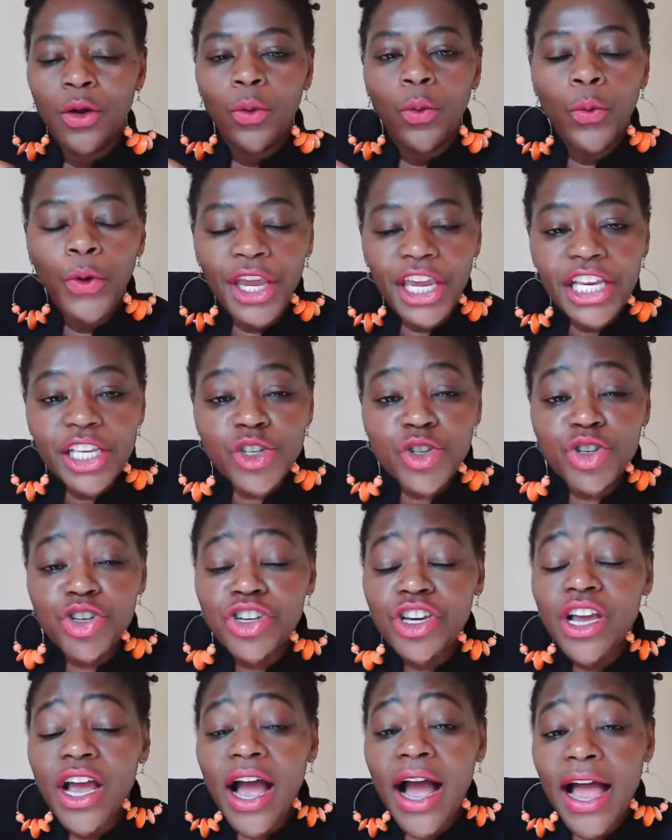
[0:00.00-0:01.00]

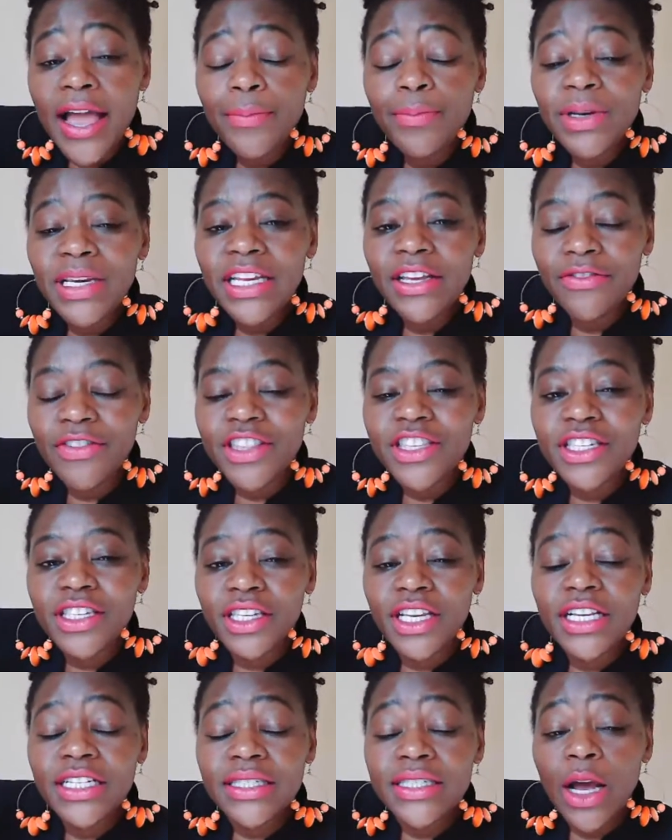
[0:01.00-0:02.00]
which I believe
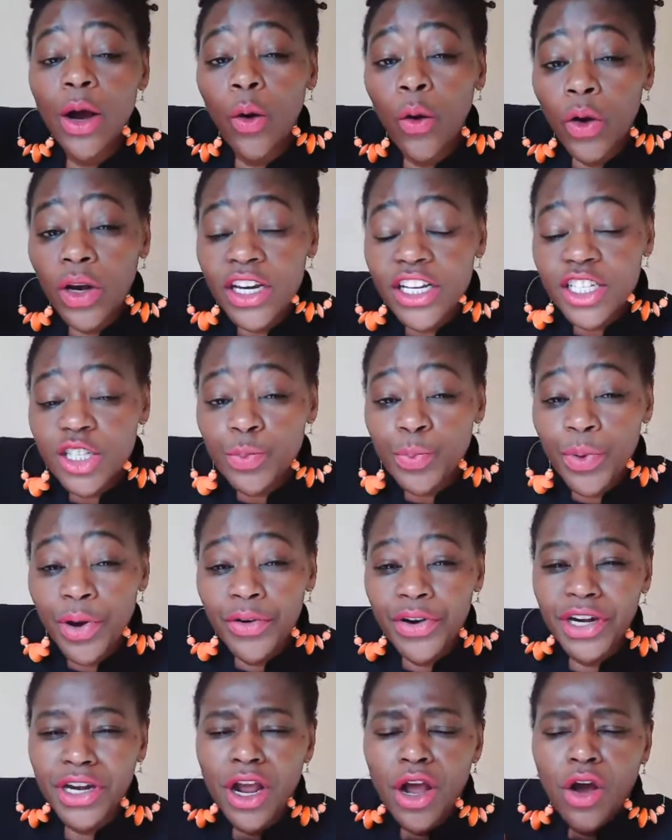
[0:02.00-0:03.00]
is the Holy
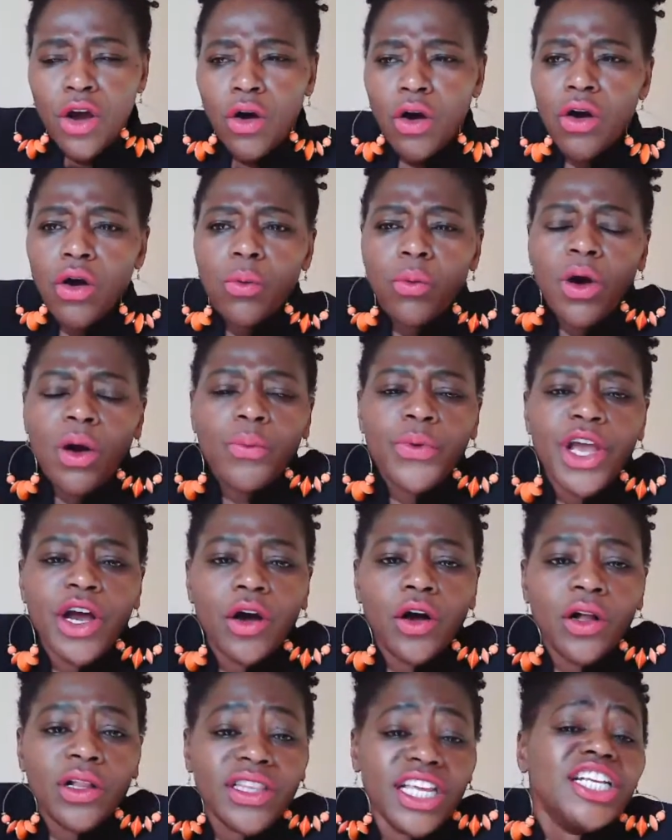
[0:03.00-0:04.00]
Spirit, or what we
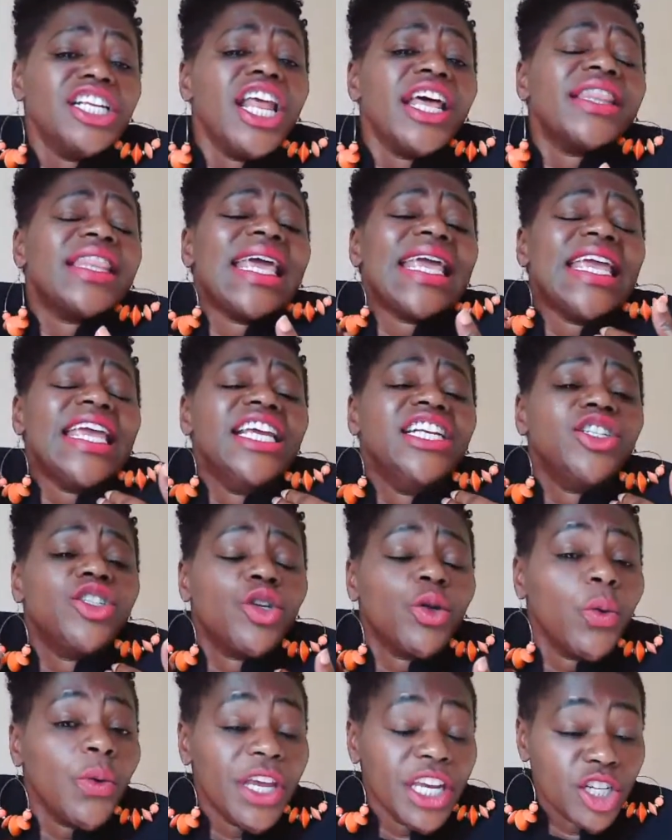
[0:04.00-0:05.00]
call the
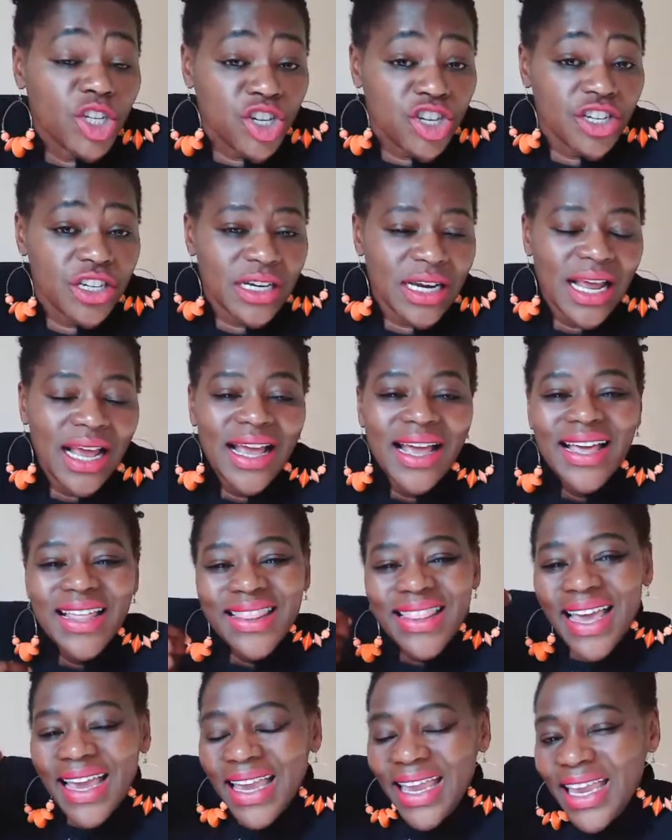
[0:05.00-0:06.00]
intuition,
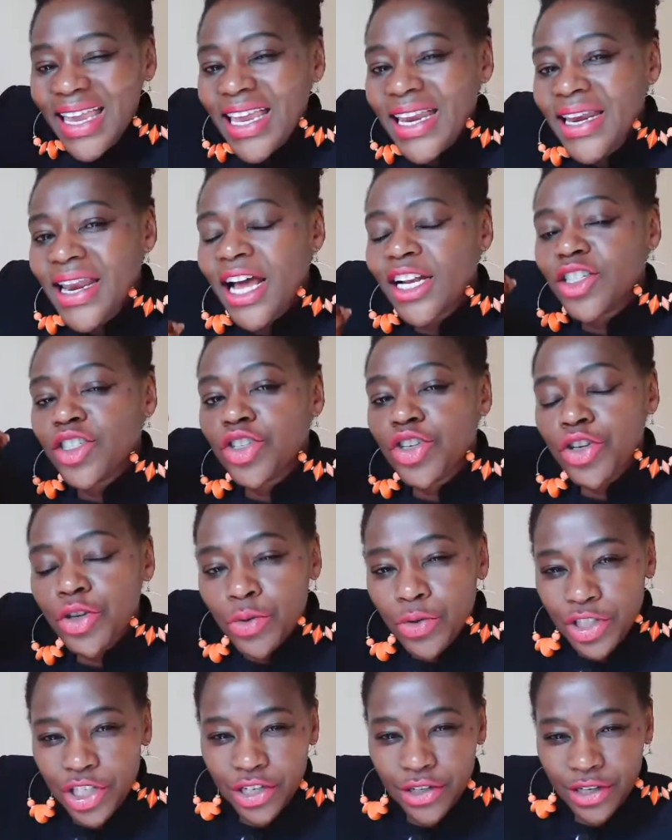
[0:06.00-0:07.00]
the inner
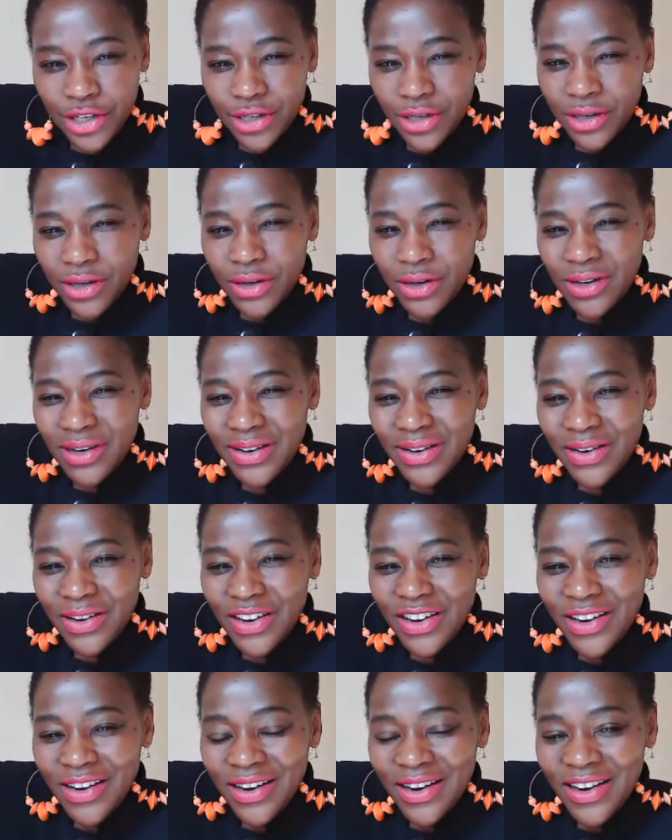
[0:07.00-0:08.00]
tutor,
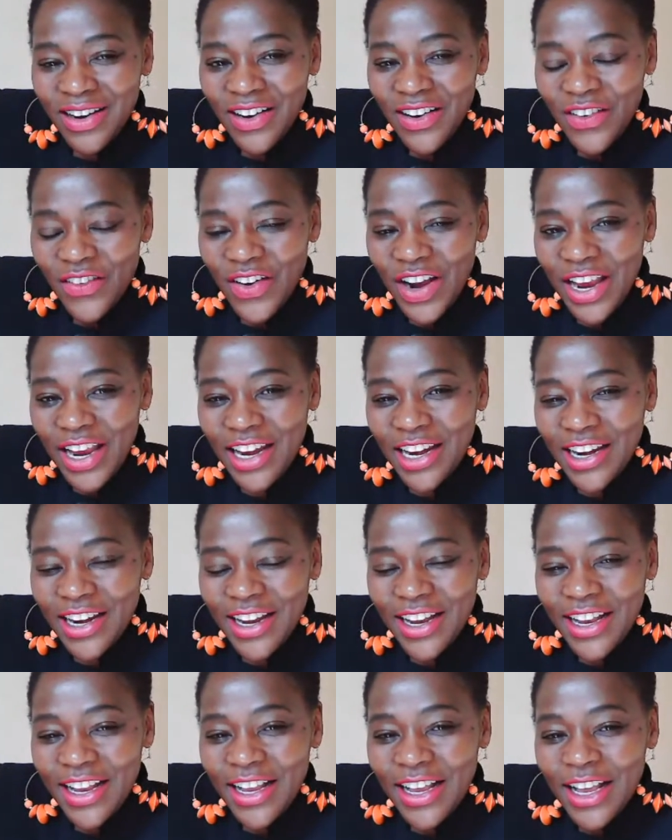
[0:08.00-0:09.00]
right?
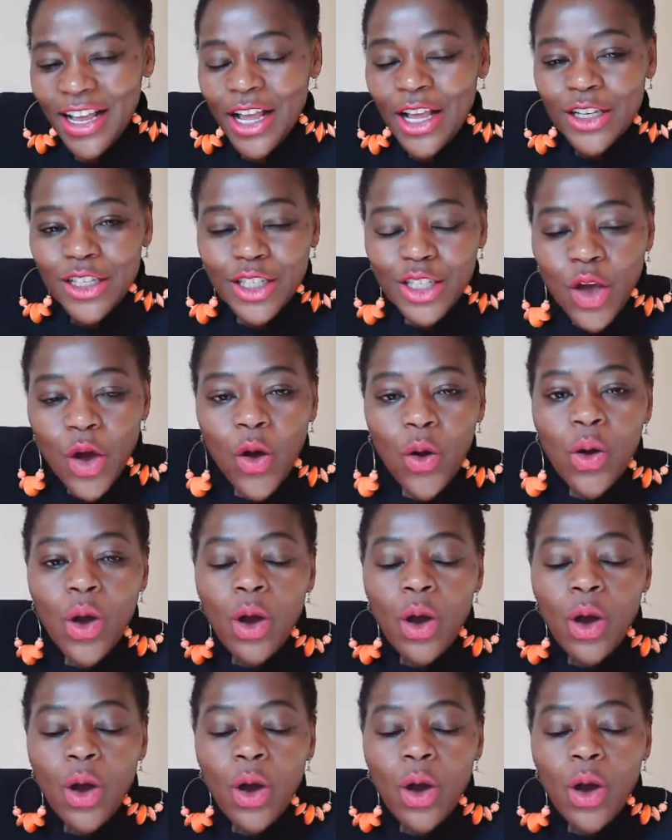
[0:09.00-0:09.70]
So